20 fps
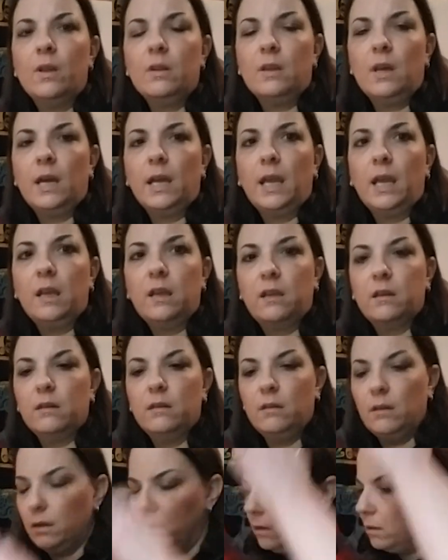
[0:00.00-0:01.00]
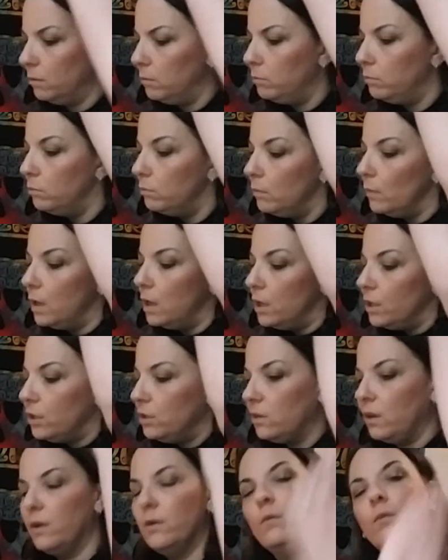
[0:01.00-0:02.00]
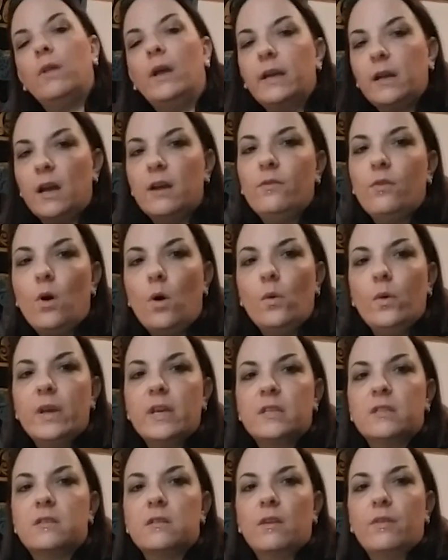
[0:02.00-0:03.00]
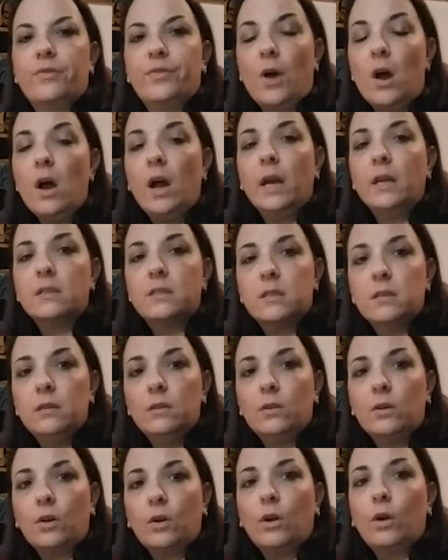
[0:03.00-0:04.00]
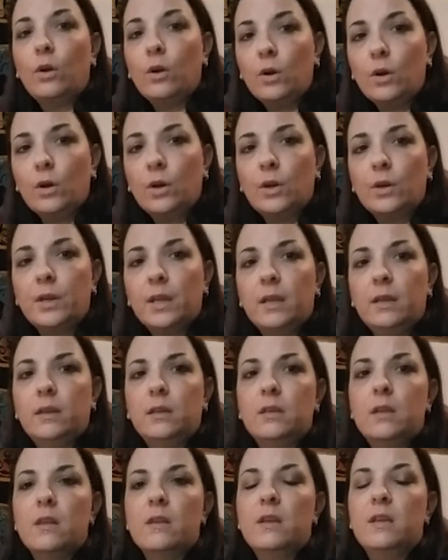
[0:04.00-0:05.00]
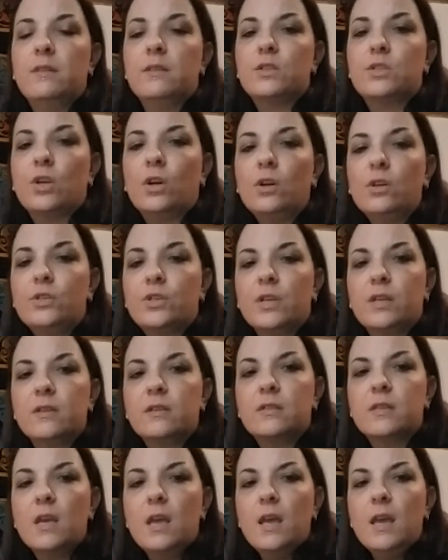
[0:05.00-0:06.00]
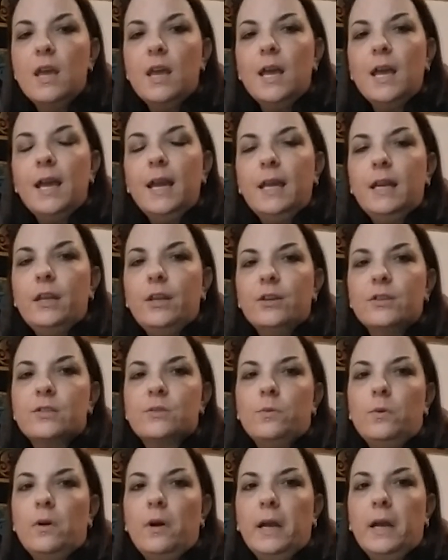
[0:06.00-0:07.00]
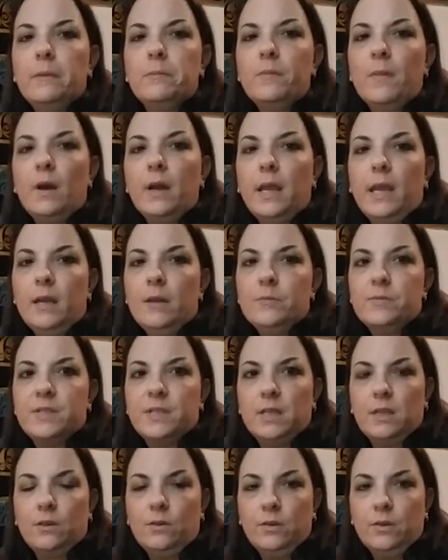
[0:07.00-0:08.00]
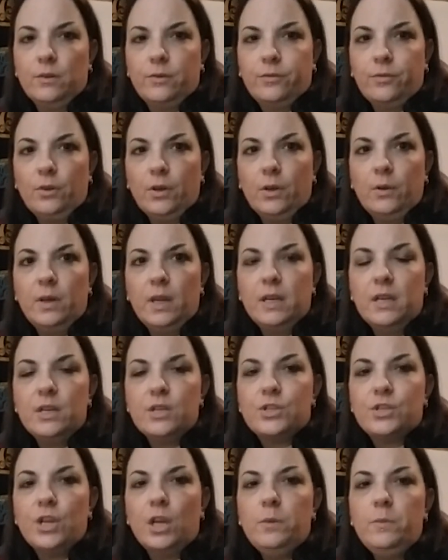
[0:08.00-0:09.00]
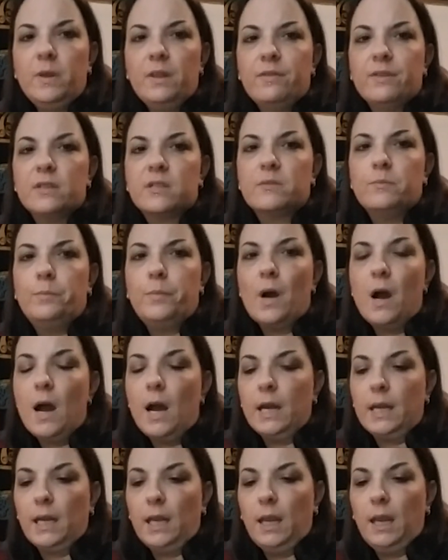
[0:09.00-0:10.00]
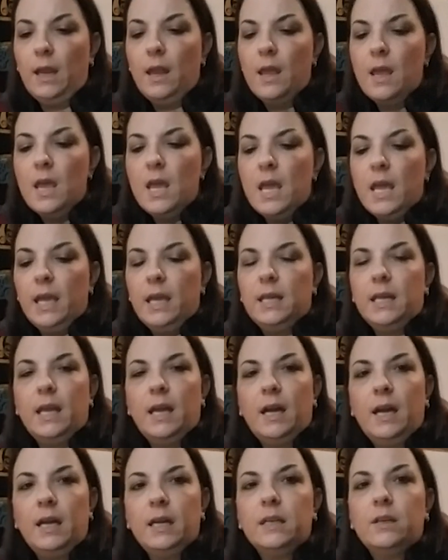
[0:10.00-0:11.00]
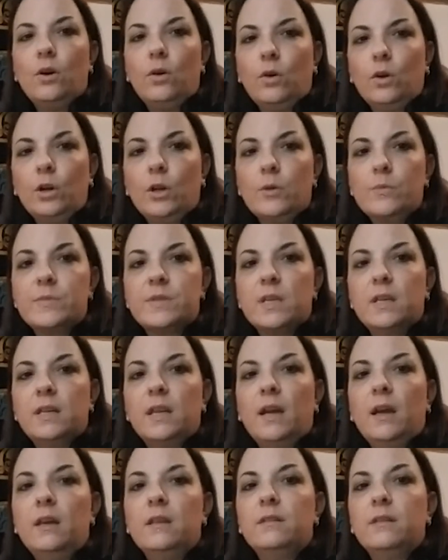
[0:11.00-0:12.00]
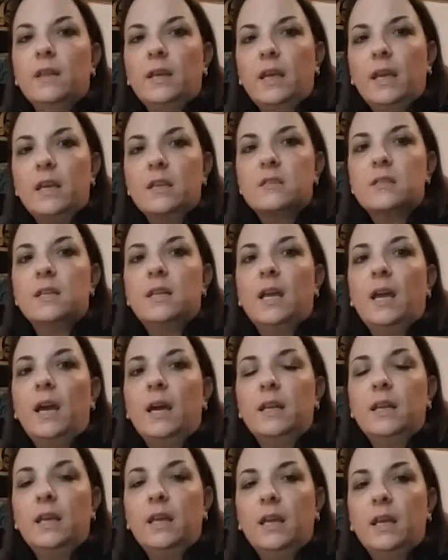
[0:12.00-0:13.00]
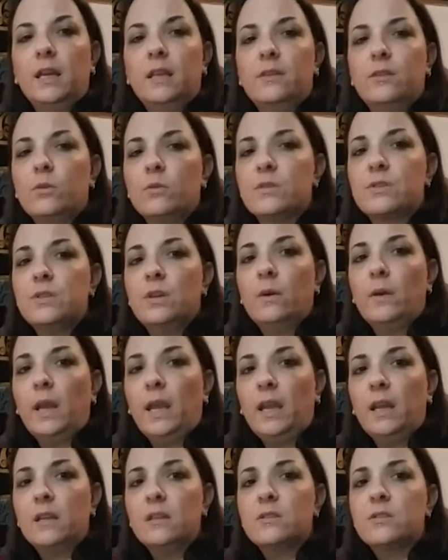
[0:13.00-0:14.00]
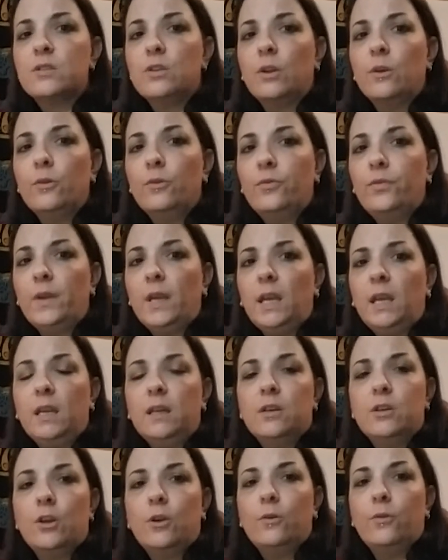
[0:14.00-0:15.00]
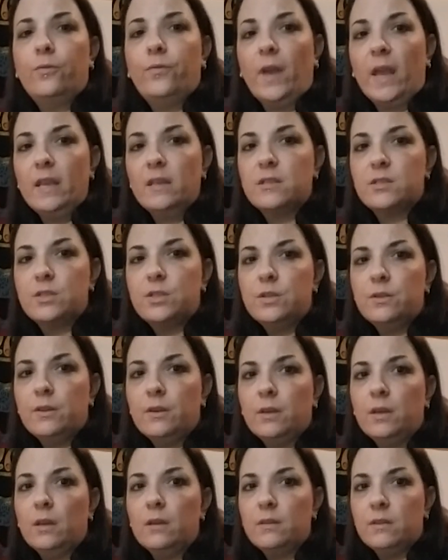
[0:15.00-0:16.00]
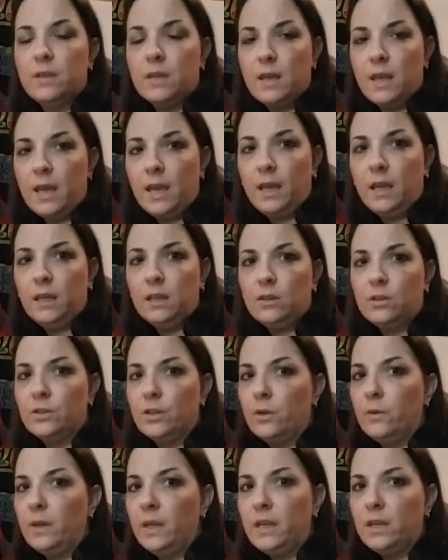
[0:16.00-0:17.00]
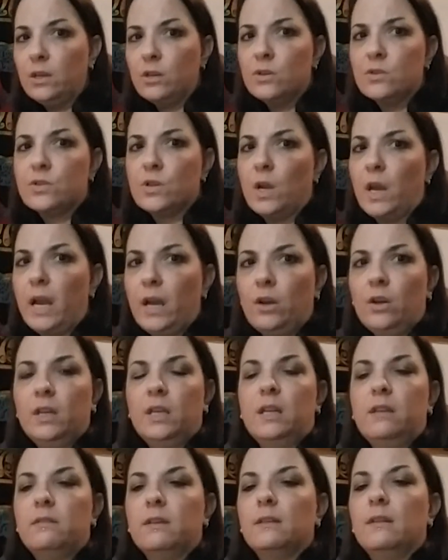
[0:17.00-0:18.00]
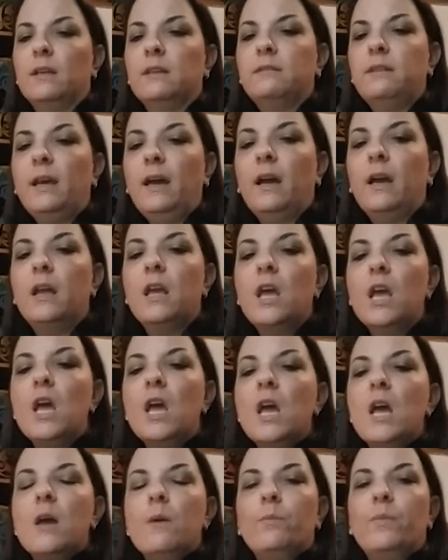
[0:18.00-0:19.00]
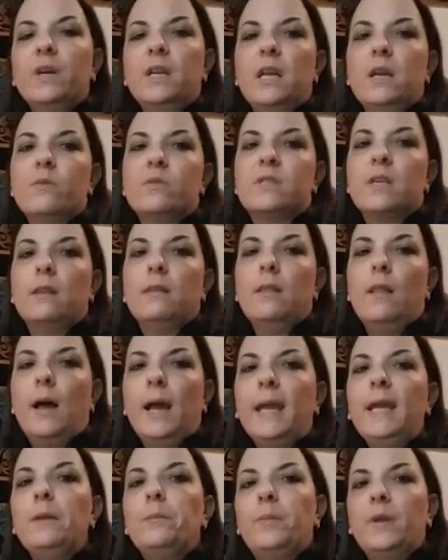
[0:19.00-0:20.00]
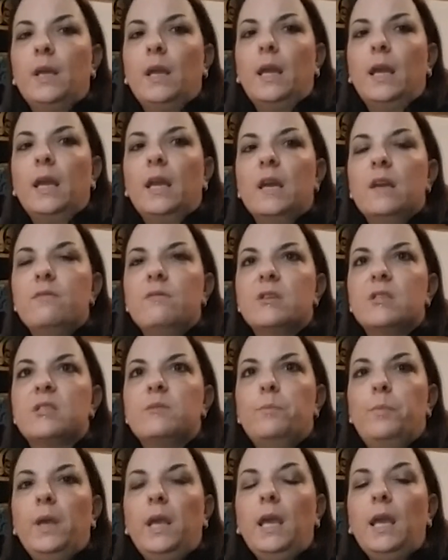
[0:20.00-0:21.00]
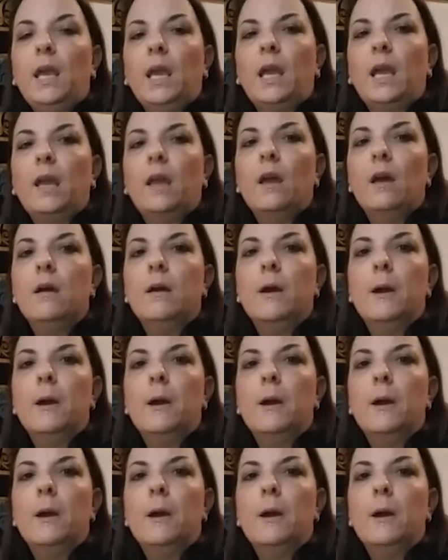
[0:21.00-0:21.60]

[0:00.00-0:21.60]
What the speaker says: like I've always thought or heard in the churches? And he goes, well, I am sitting on a throne. And he showed me this body, and it had arms, and it had legs, and it had a head. There was no hands, no feet, no face to the head, or no ears or hair or anything like that. But it was a light being. And this being,